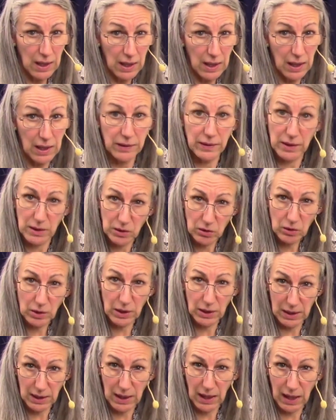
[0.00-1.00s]
and then you'll
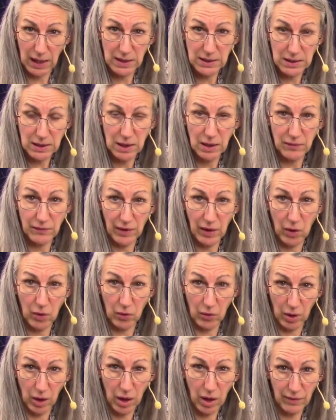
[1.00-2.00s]
get an idea of
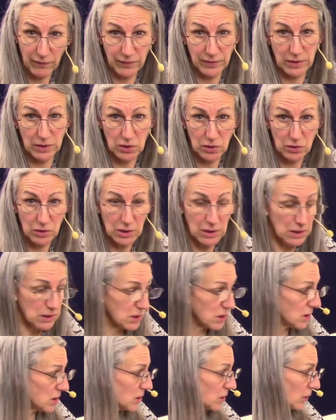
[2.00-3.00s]
how often you need
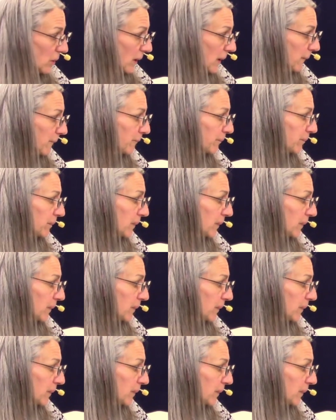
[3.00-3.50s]
to do it.